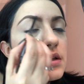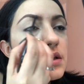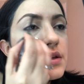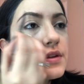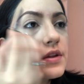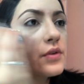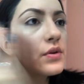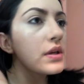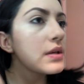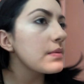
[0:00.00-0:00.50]
and
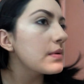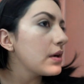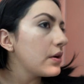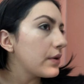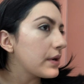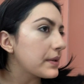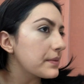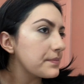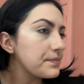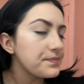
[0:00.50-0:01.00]
then keep
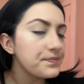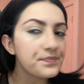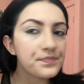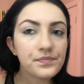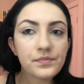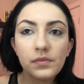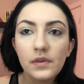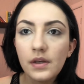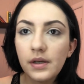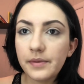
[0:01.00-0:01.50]
going.
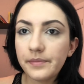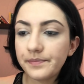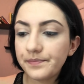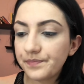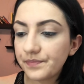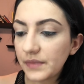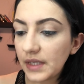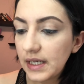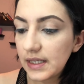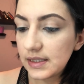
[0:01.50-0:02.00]

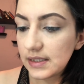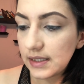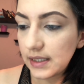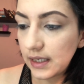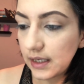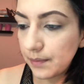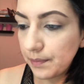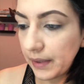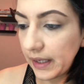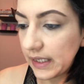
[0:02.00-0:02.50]
It's
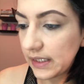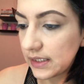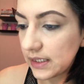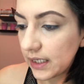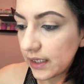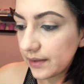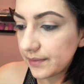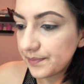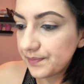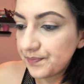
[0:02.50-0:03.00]
like
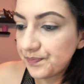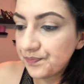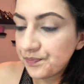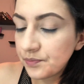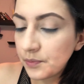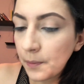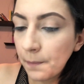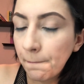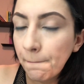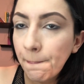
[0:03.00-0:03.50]
painting.
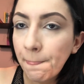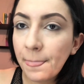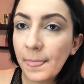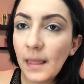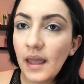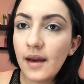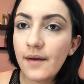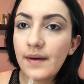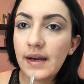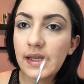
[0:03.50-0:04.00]

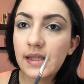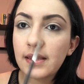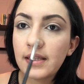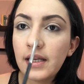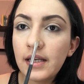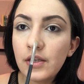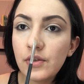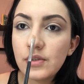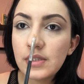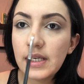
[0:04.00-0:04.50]
Right,
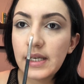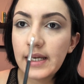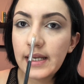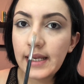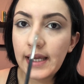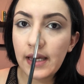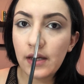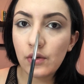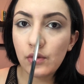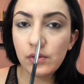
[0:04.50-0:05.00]
then you take an
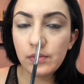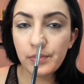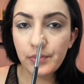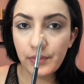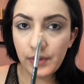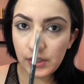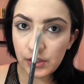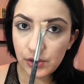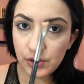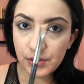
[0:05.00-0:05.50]
angled
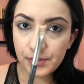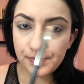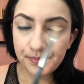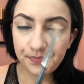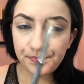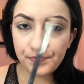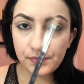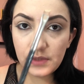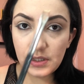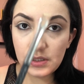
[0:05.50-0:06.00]
brush.
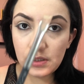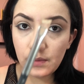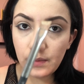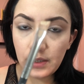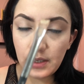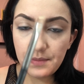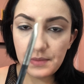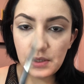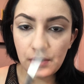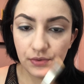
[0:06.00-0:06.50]
This is the one
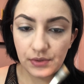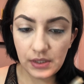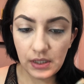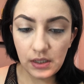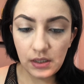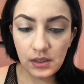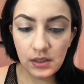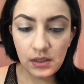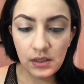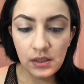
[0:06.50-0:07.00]
I'm
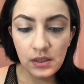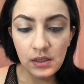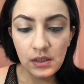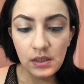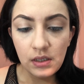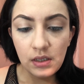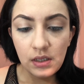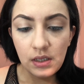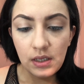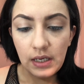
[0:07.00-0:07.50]
using.
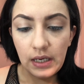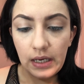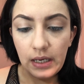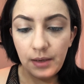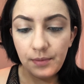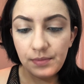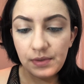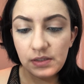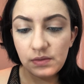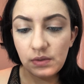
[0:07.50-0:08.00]

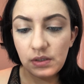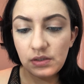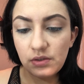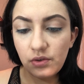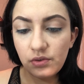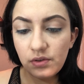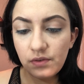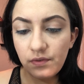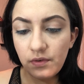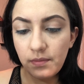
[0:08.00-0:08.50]
This one is
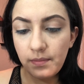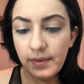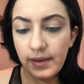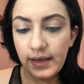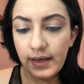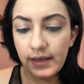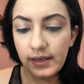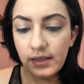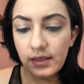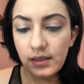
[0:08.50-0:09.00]
also from
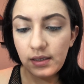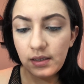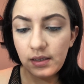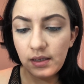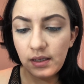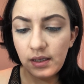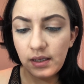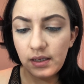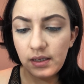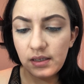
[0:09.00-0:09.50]
MAC.
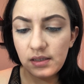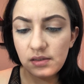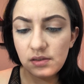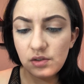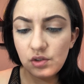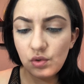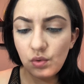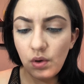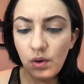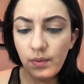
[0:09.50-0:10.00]
Is
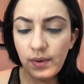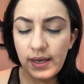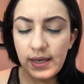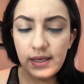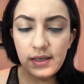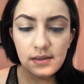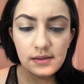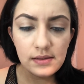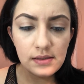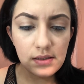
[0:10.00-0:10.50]

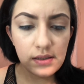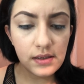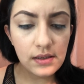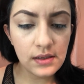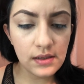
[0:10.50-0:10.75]
208.